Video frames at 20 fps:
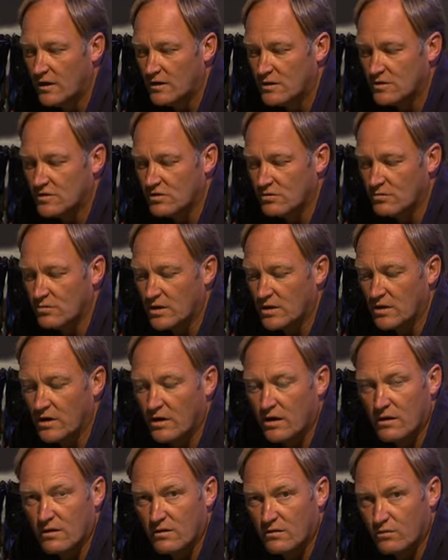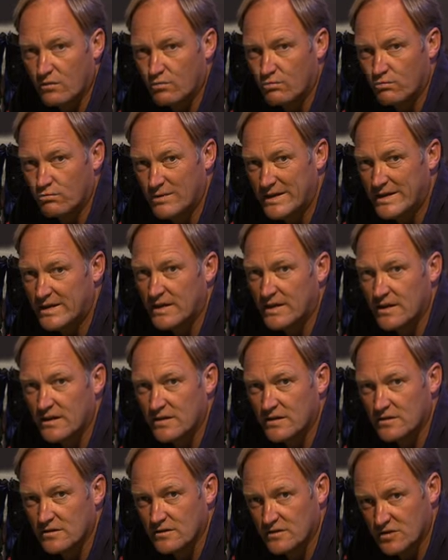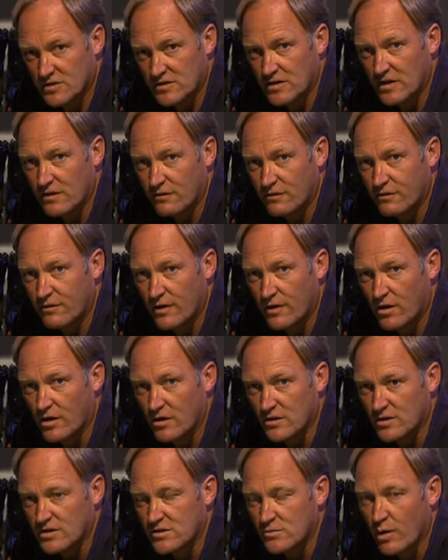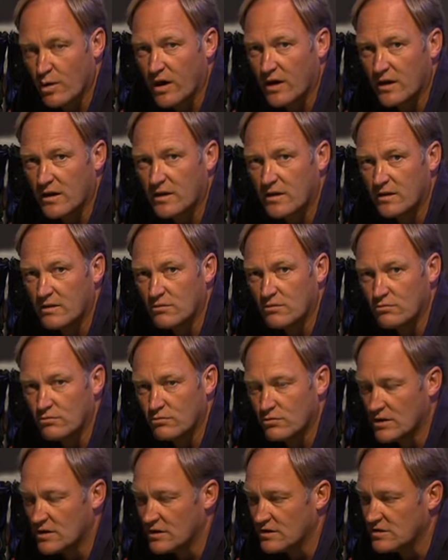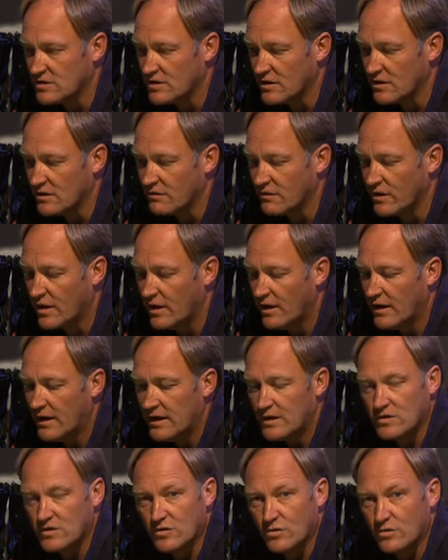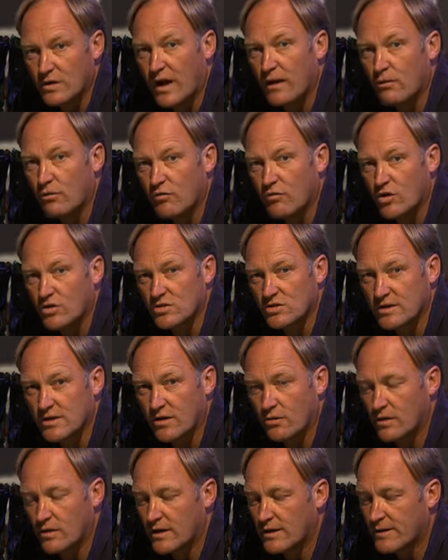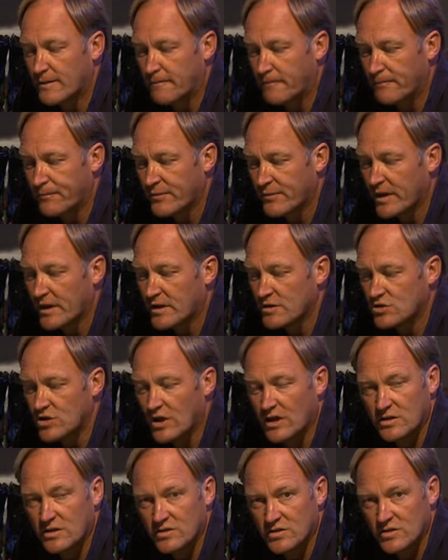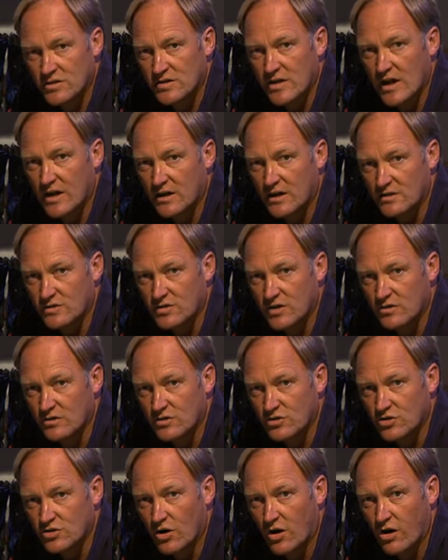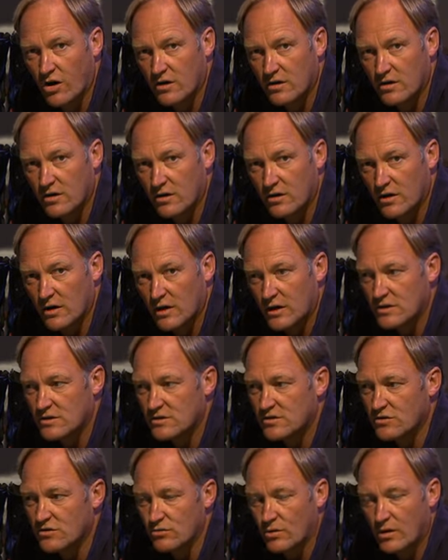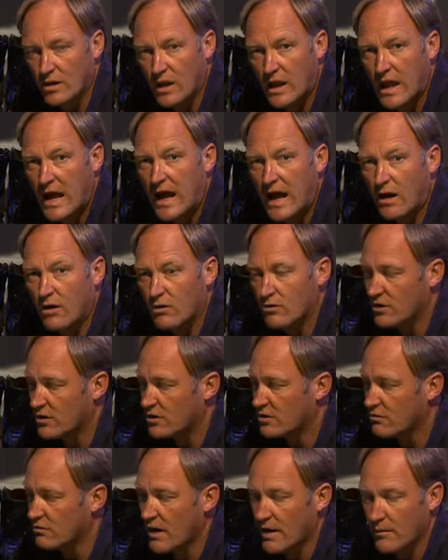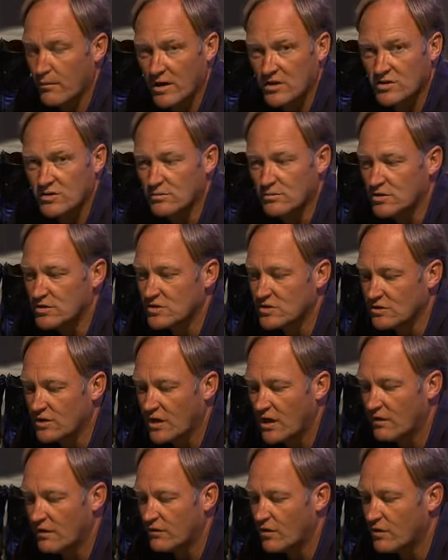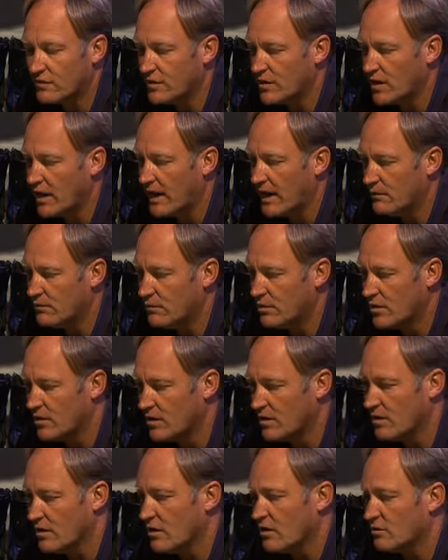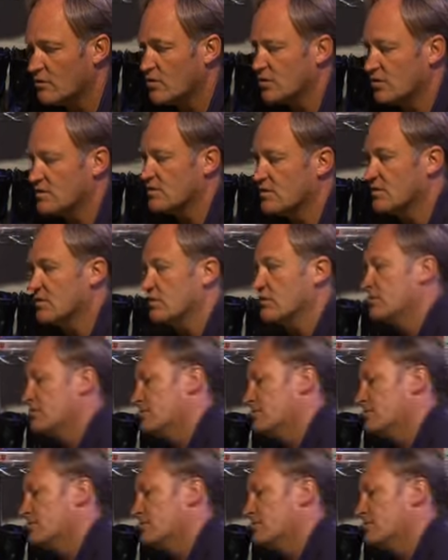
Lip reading: So we are really stiff on this bike, really stiff. So now we've got to go in, change the settings on the shock to allow the correct measurement. So Dave, off you get, we've got a lot of work to do.